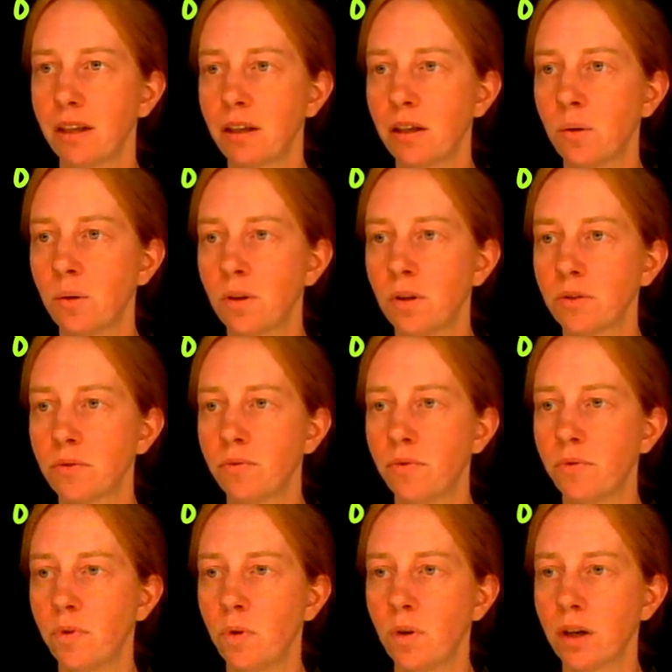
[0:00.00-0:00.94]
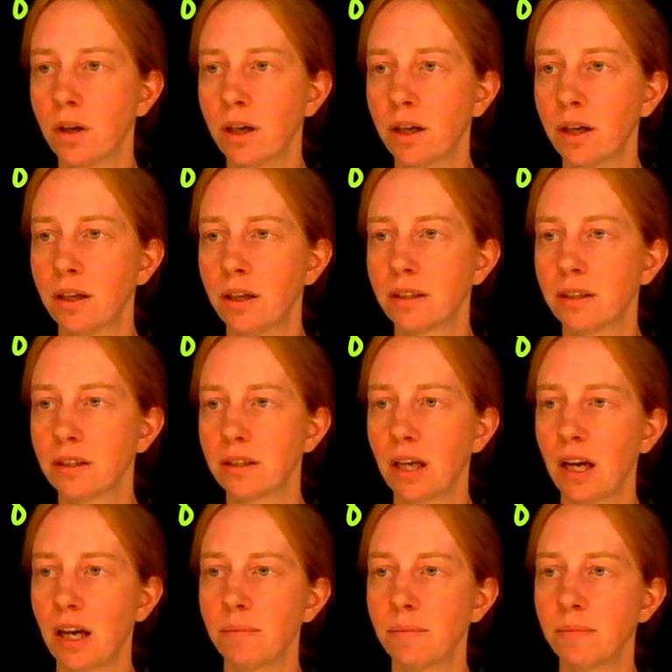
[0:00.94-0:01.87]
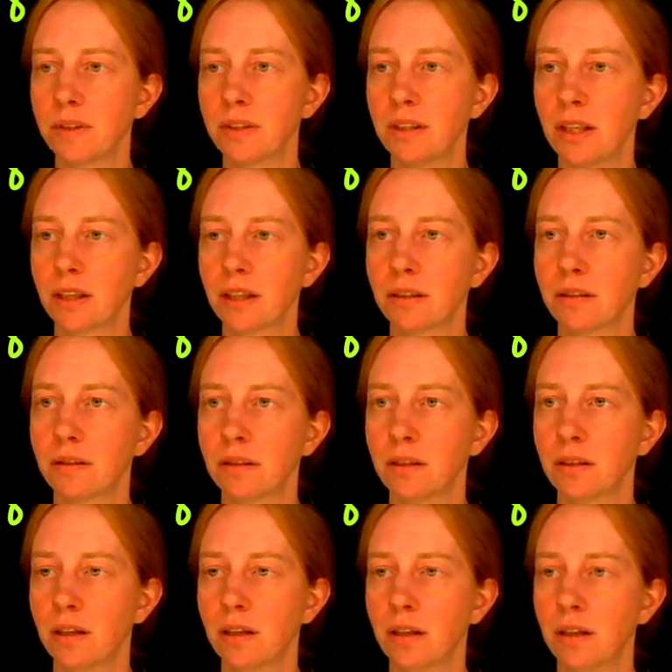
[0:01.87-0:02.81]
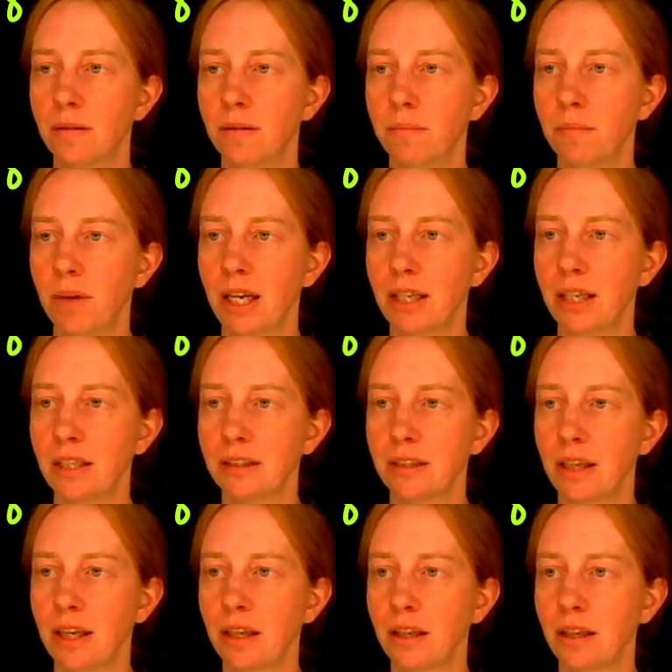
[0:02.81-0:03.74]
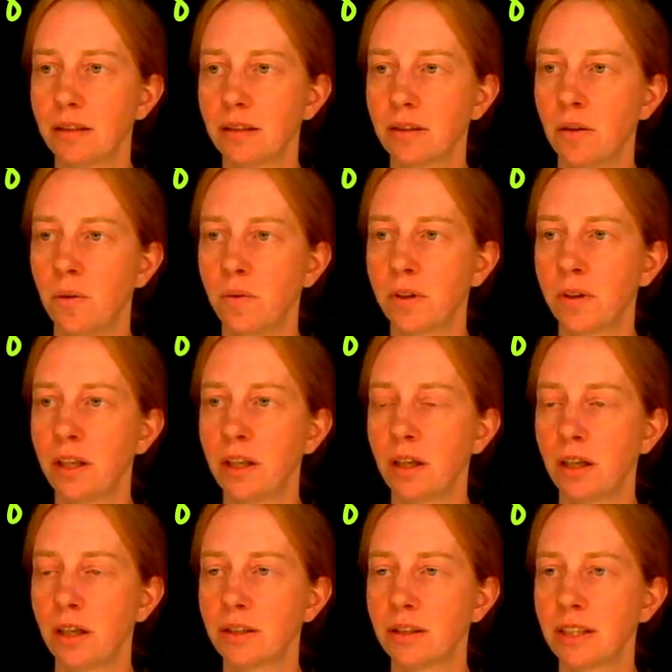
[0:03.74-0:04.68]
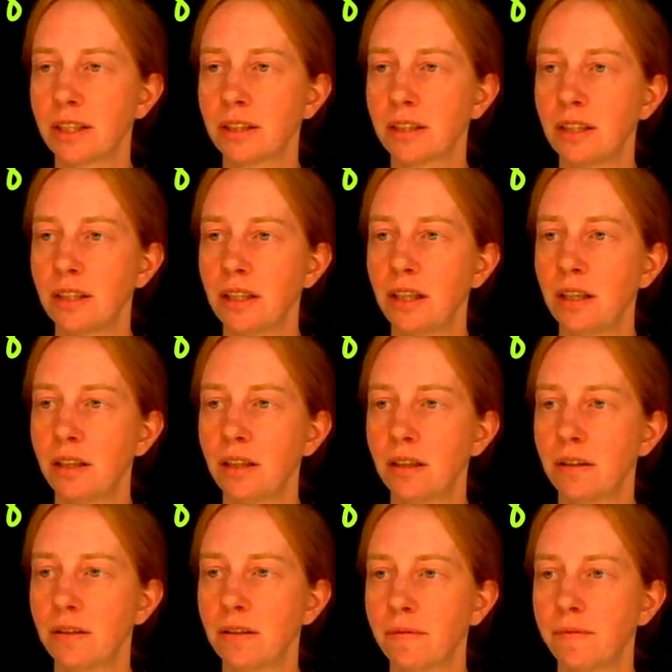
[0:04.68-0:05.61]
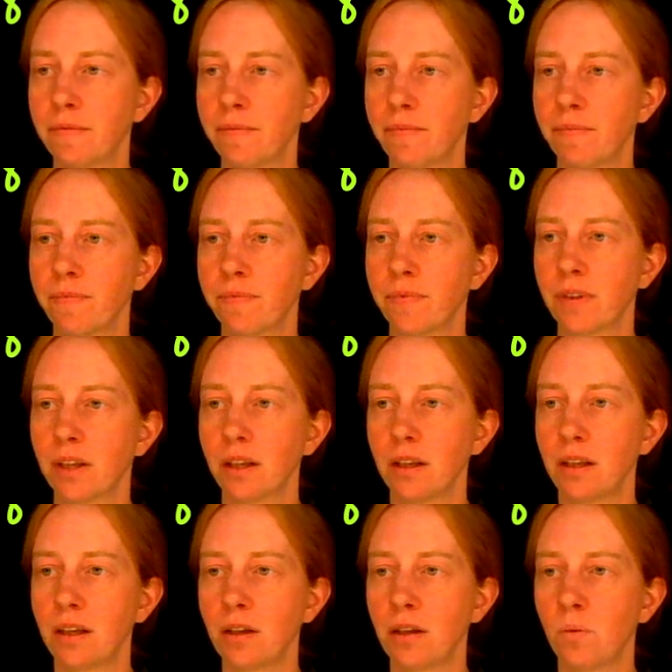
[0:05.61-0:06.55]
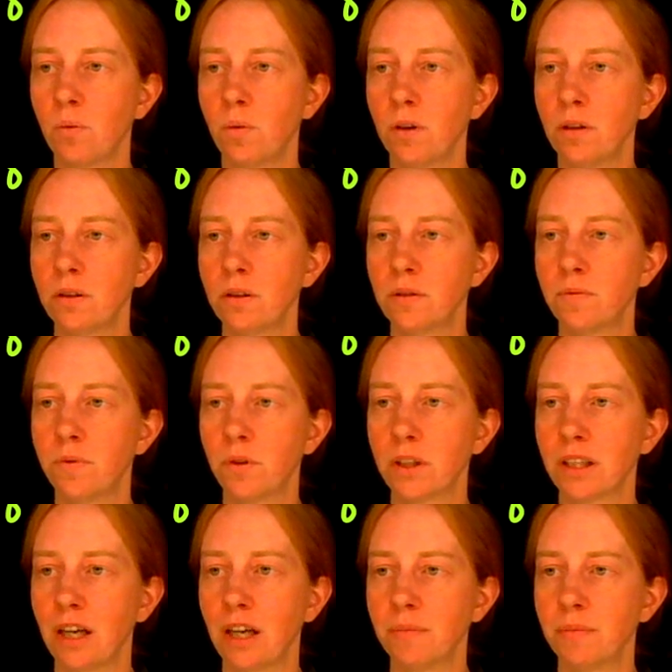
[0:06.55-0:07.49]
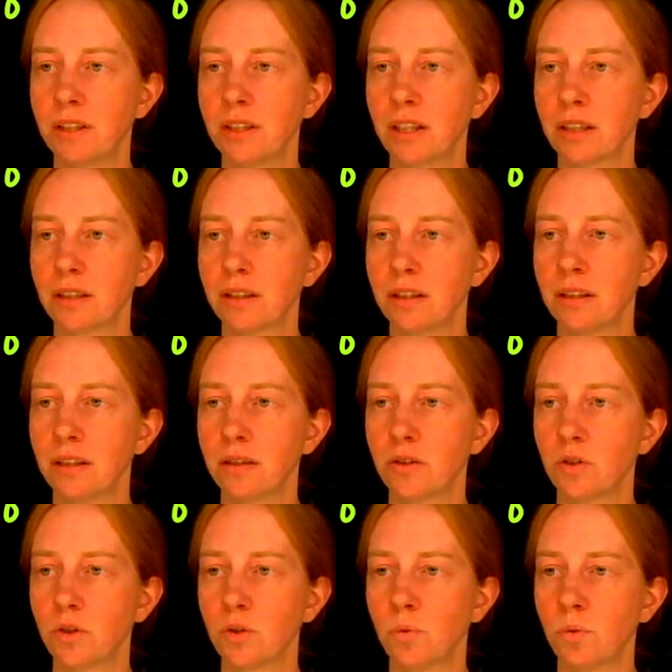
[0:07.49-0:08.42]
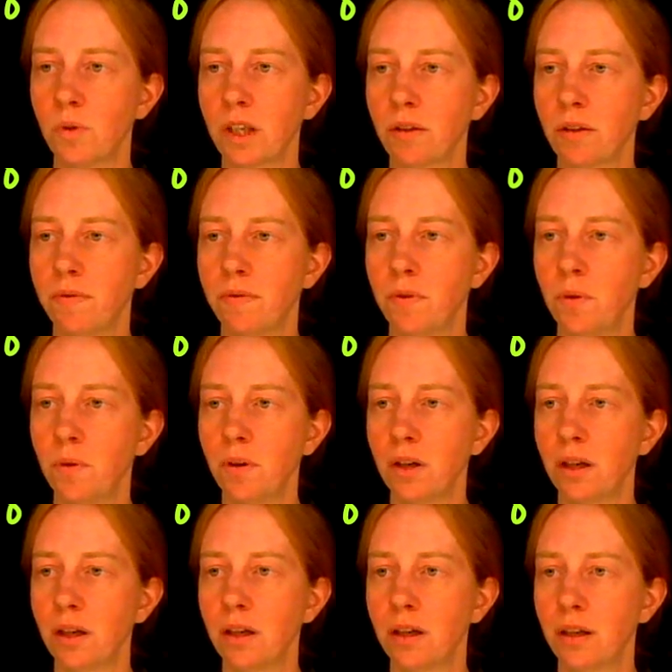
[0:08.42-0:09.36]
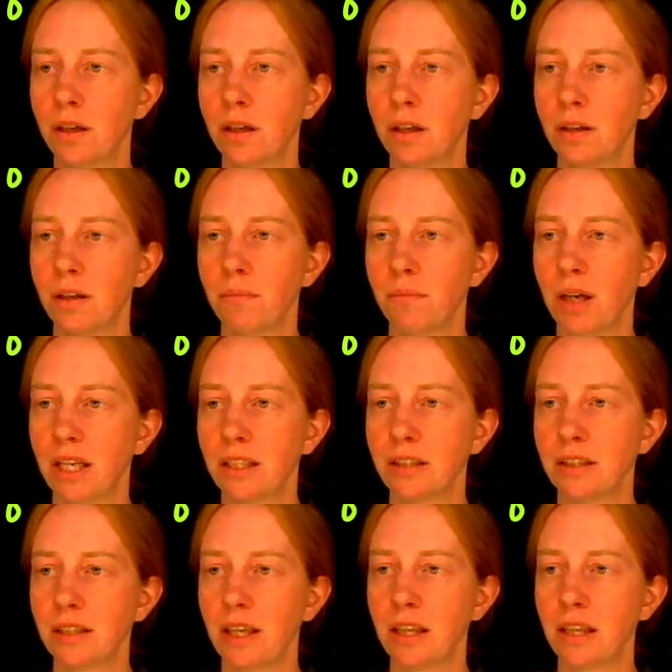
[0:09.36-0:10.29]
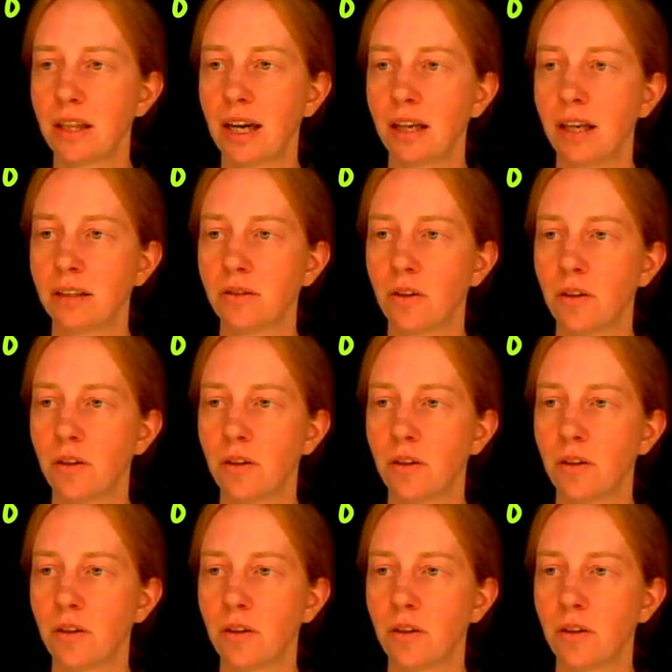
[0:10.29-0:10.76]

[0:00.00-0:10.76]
equals 4 times 6 minus 8. So over here, 16 equals 4 times 6 is 24. Minus 8, that is